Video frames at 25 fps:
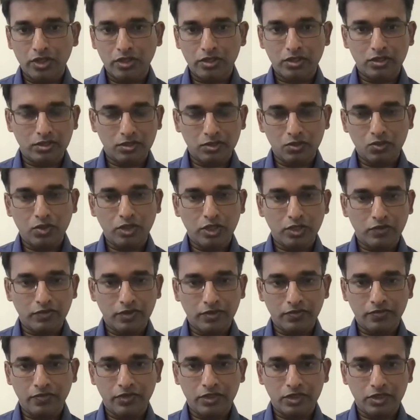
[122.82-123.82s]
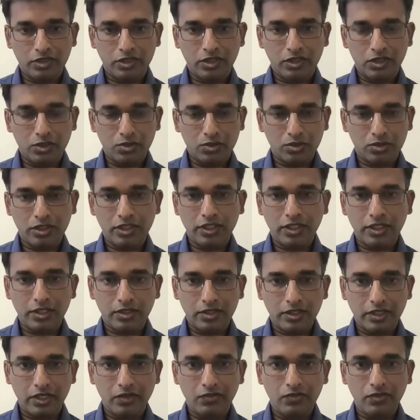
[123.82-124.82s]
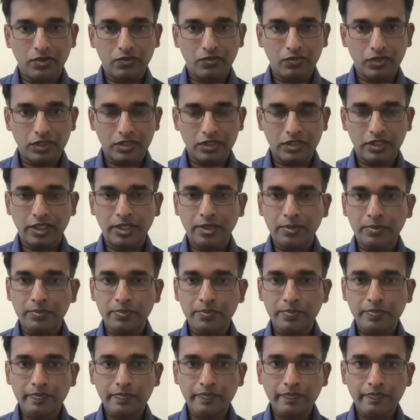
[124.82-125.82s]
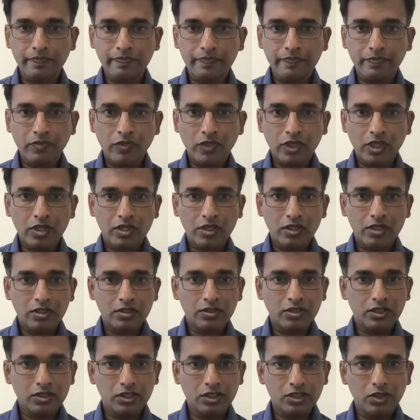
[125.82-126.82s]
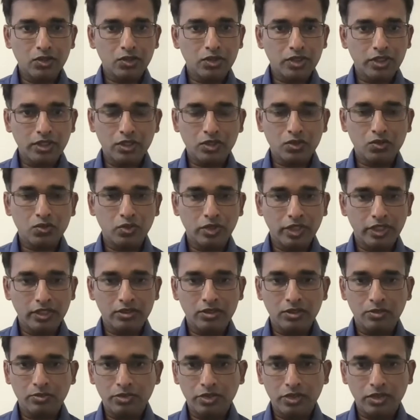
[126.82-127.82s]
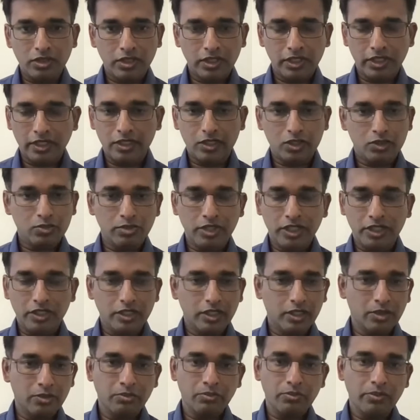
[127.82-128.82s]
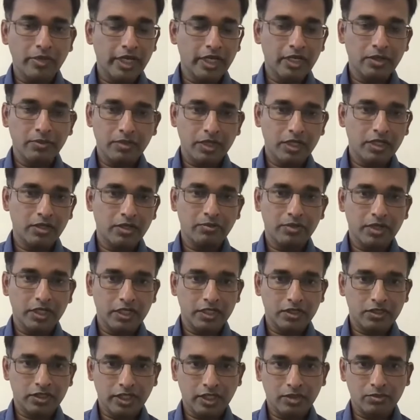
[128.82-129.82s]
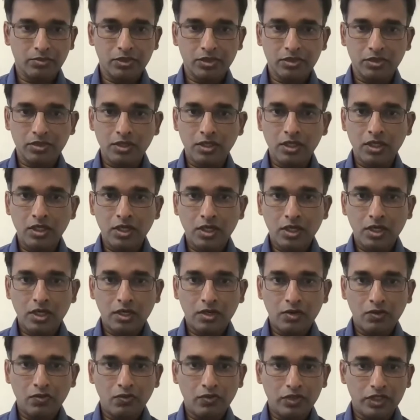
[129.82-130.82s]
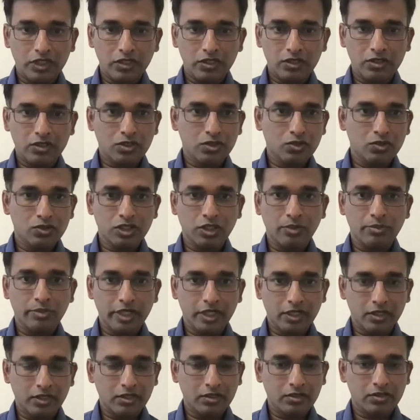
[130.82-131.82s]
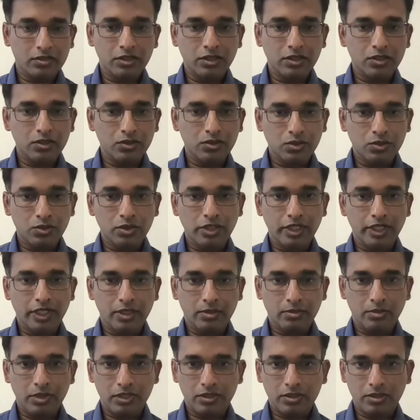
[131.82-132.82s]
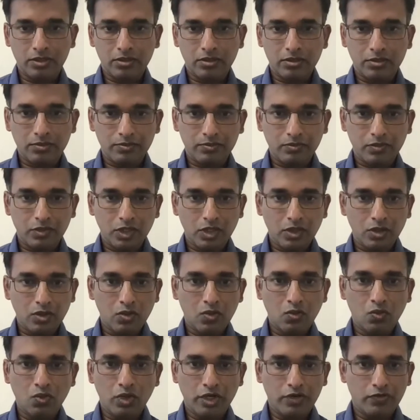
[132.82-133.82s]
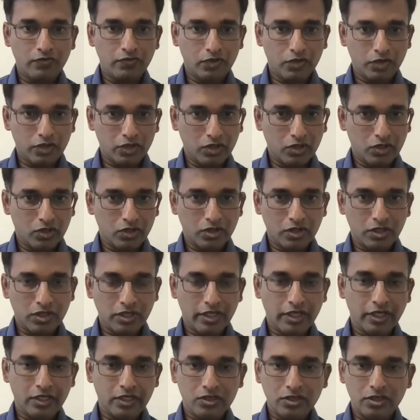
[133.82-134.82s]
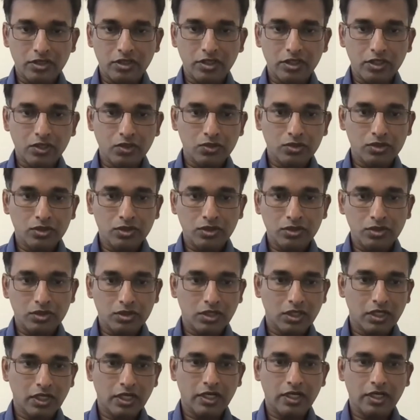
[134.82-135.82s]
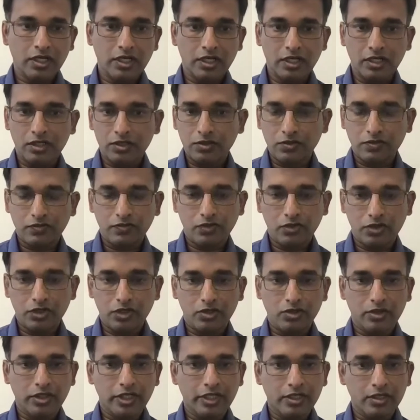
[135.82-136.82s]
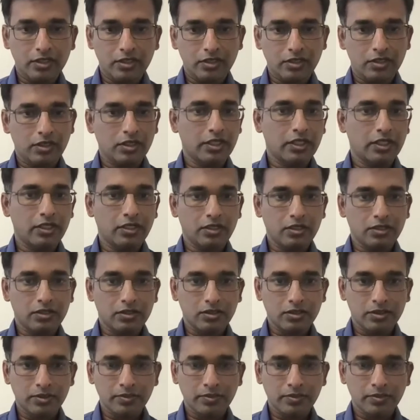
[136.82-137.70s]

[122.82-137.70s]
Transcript: this is one of the first issues that anyone will see. The solution is very simple and it's been done many times, which is to separate this into two databases, one for your external users and another for your internal analyst.